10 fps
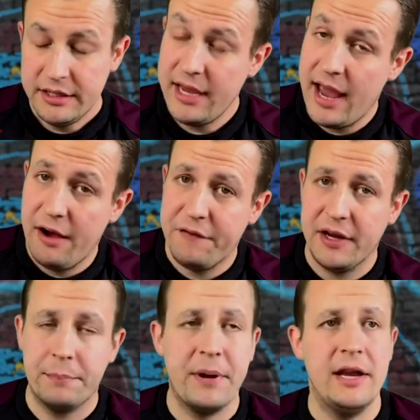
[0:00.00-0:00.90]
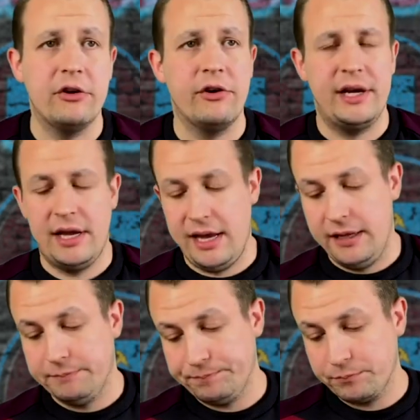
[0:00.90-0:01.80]
yeah, I think
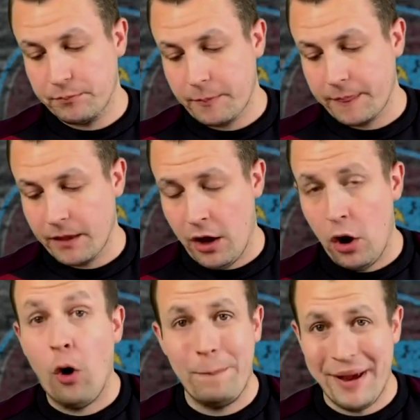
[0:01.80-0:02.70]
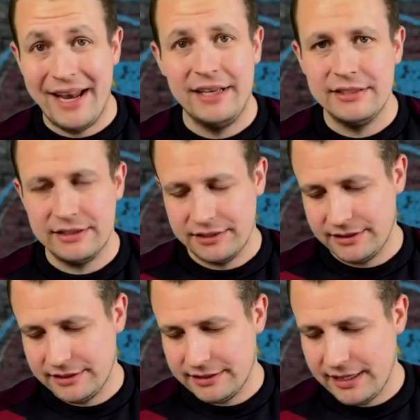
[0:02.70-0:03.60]
Pellegrini, or Pellers,
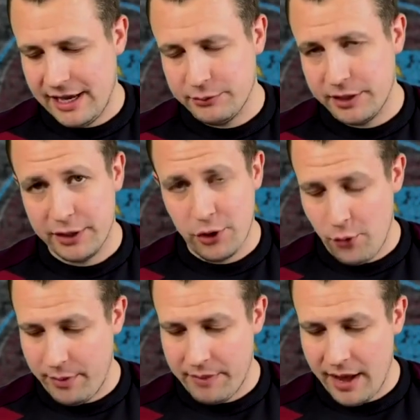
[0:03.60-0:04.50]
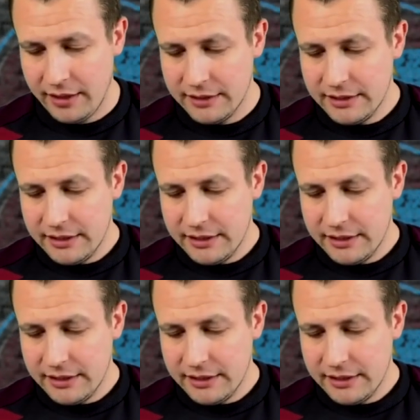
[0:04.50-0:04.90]
as we're going to call him now.